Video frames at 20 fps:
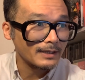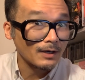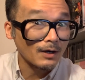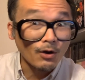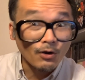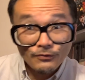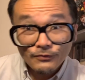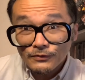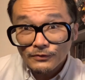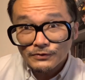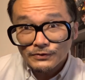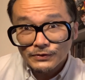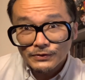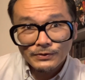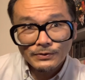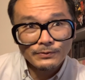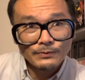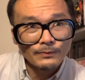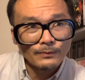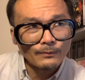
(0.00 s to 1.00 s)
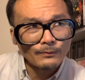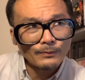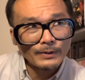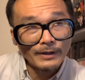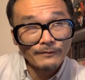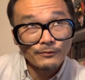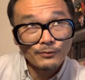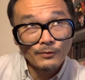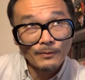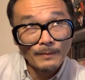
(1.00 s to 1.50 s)
And also too, we
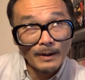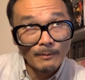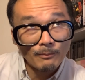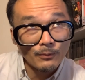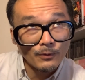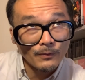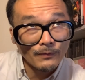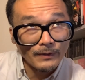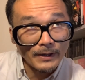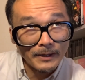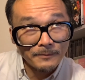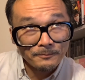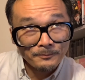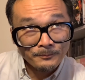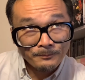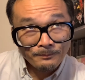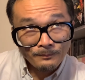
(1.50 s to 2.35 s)
have to remember that